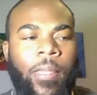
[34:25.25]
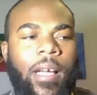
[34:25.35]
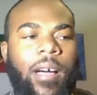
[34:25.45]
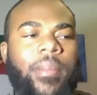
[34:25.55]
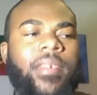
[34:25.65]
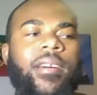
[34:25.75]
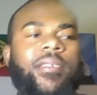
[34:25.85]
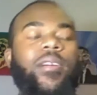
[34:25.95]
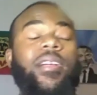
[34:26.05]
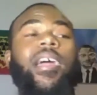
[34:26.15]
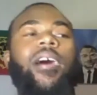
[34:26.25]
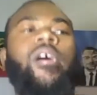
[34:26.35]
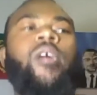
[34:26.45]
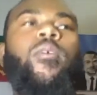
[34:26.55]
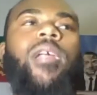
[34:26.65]
It does work. Now,
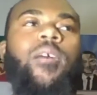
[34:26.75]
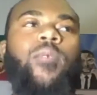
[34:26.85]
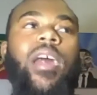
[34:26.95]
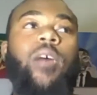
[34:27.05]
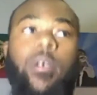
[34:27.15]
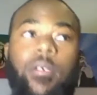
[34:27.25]
what I will